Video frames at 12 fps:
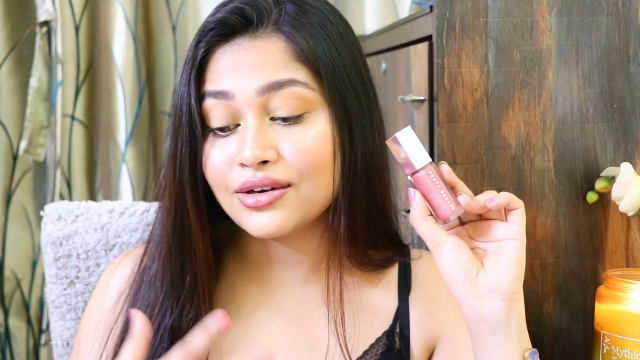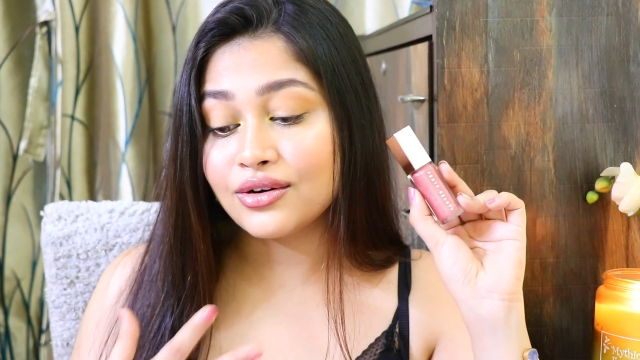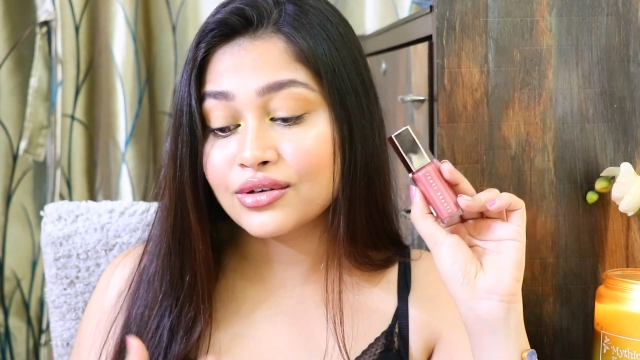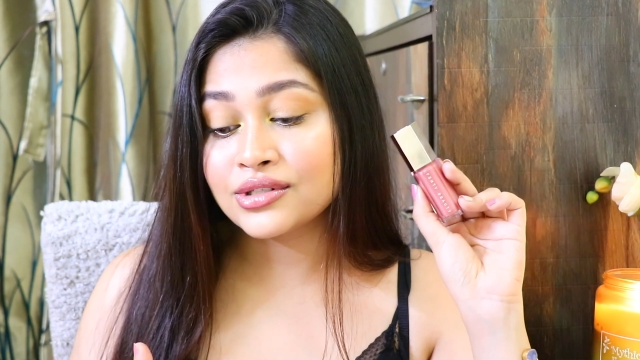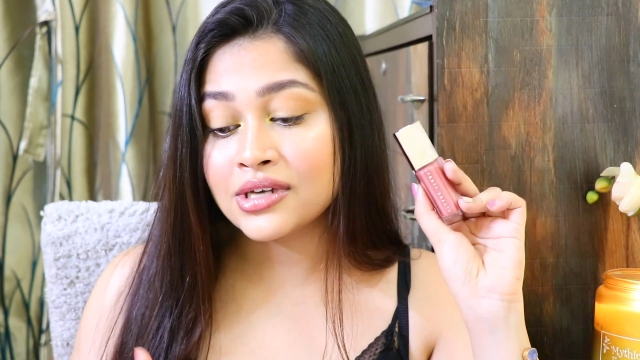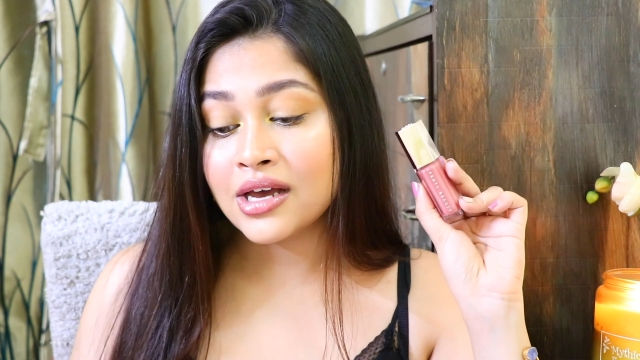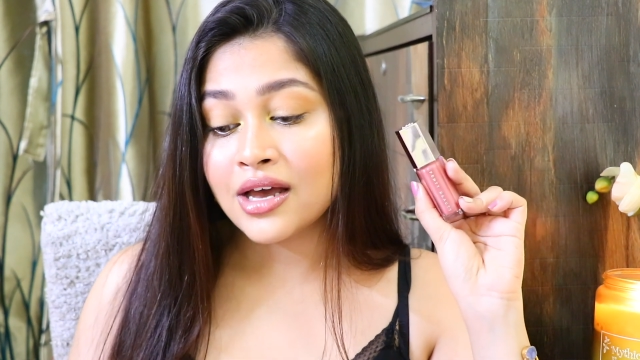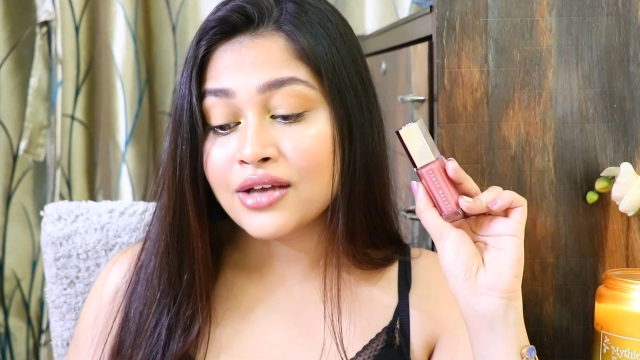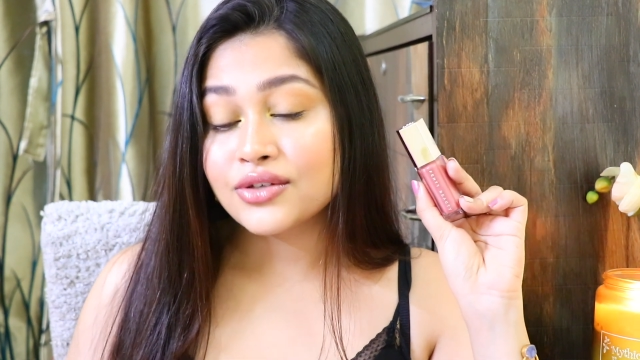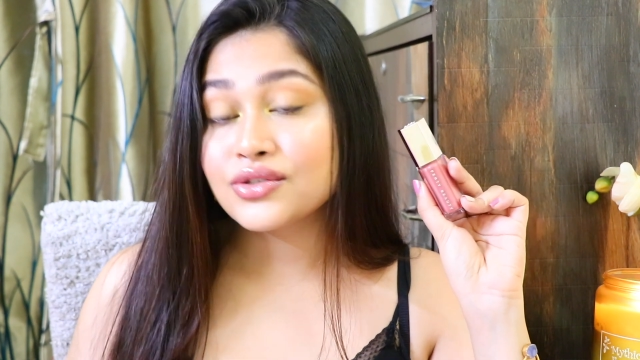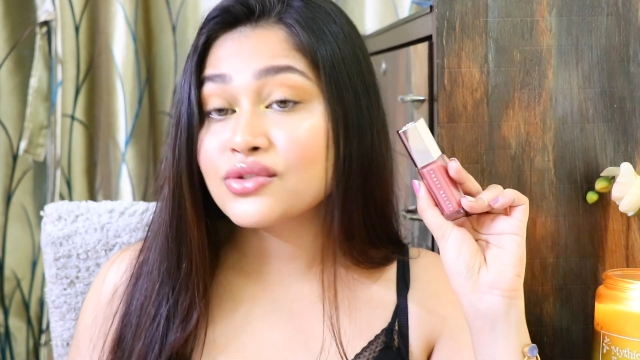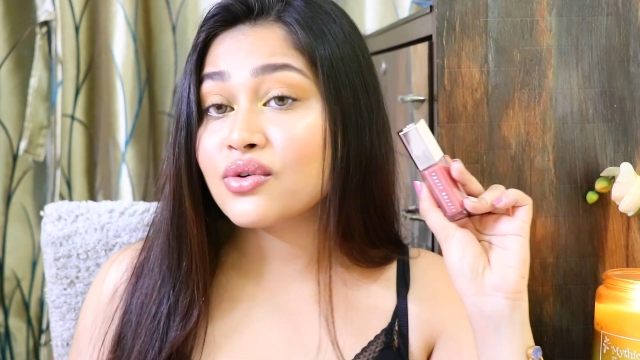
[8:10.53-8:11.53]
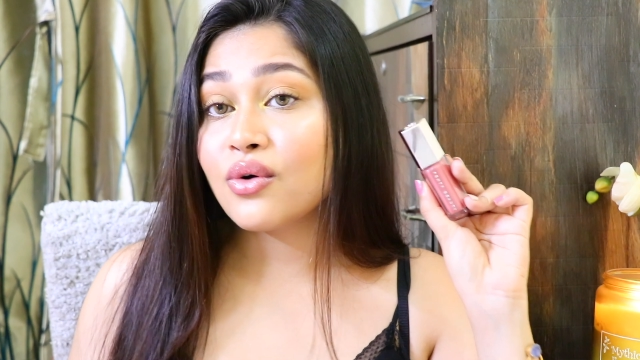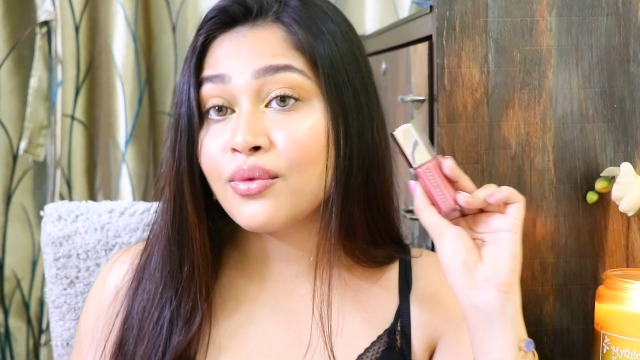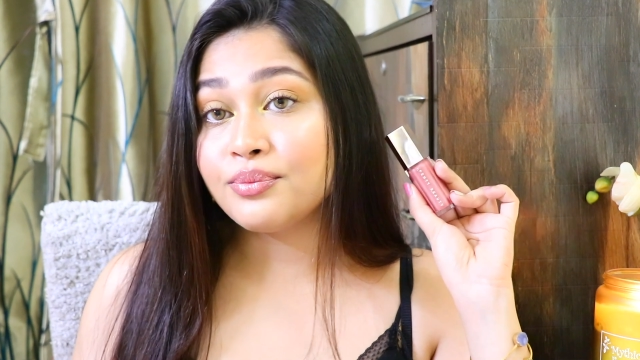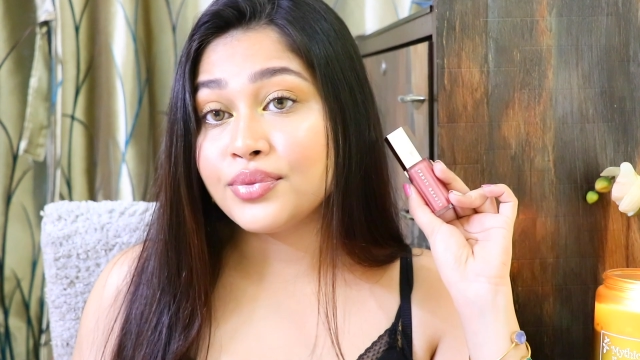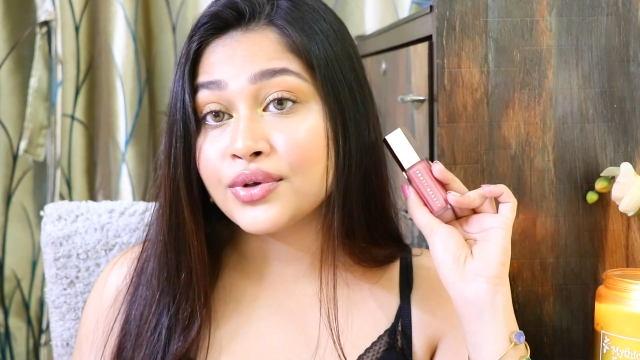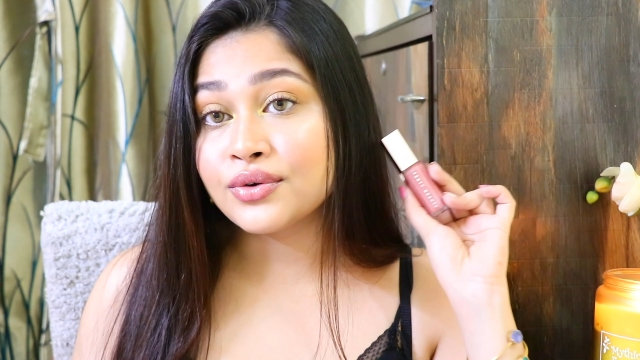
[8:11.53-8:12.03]
looks
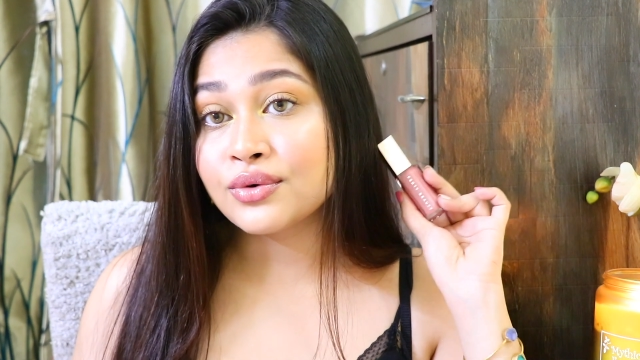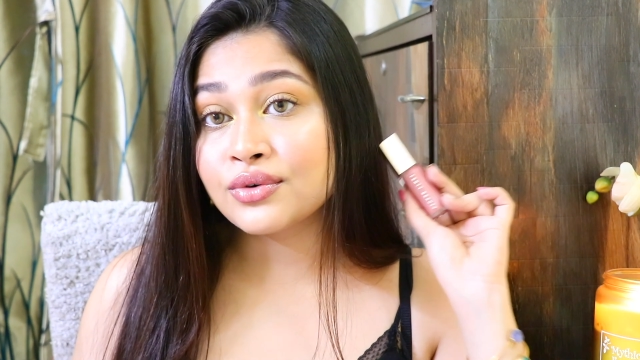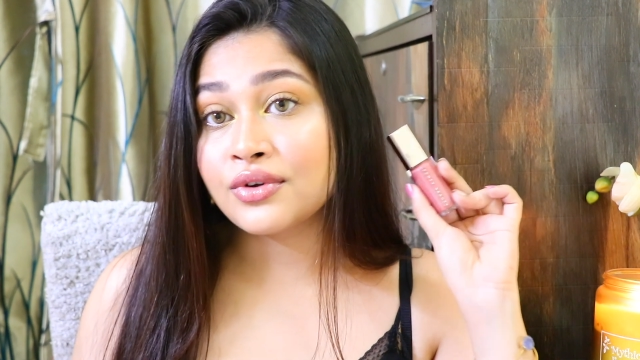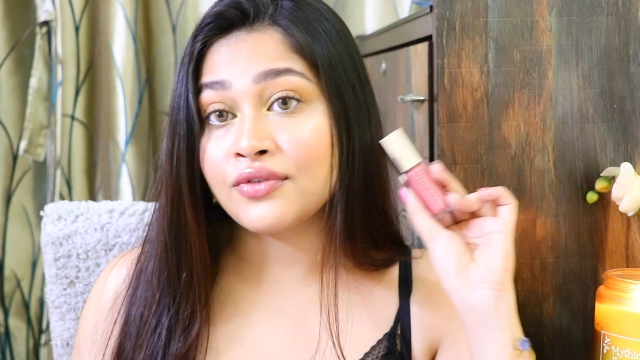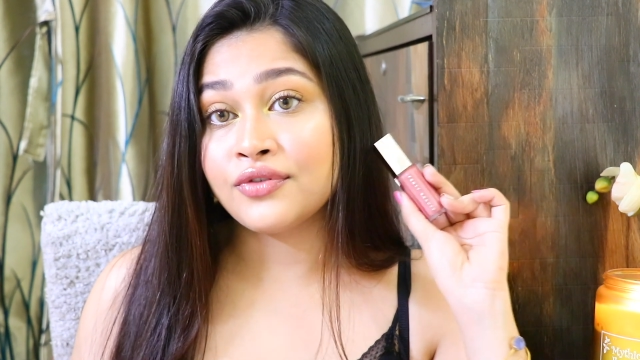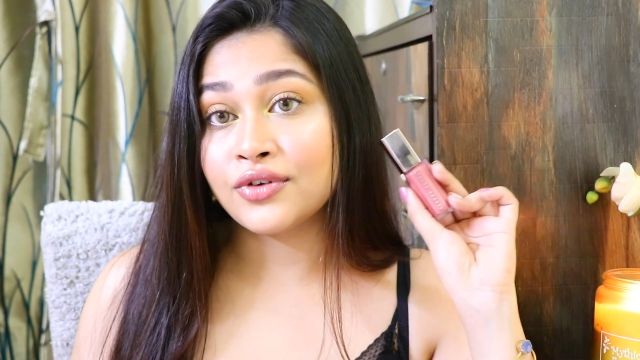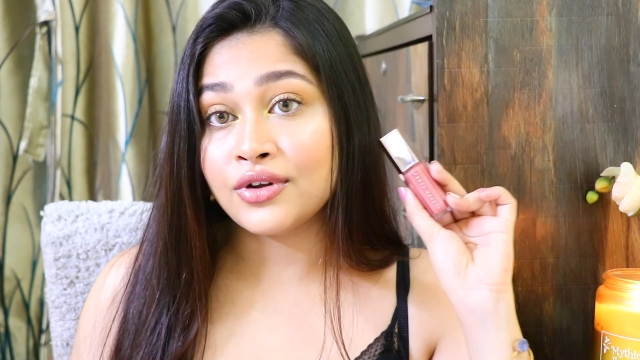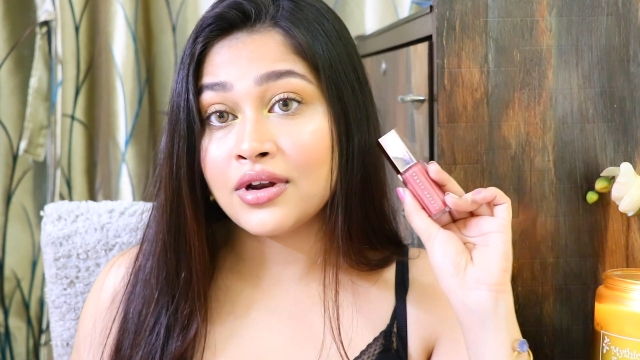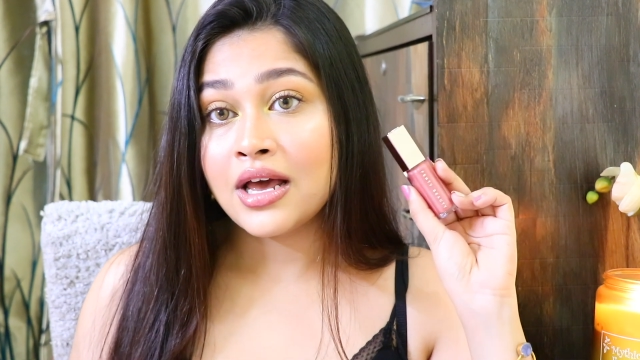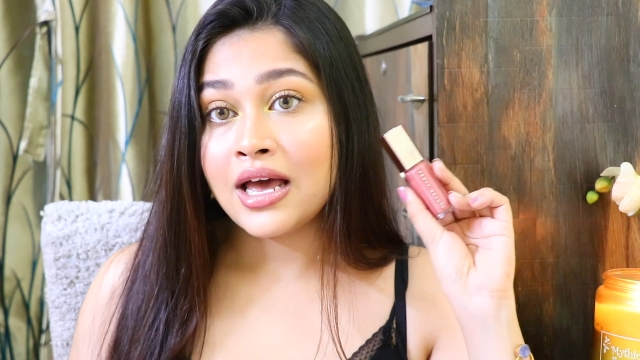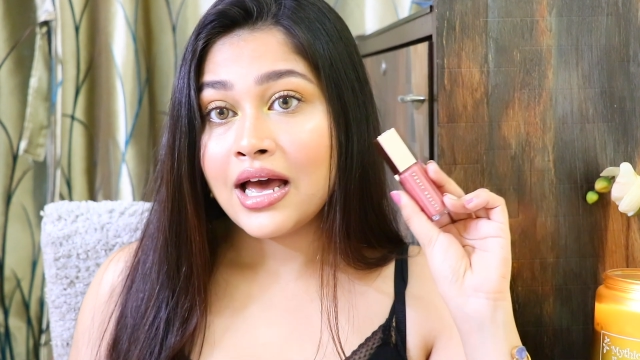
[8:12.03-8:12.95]
so beautiful.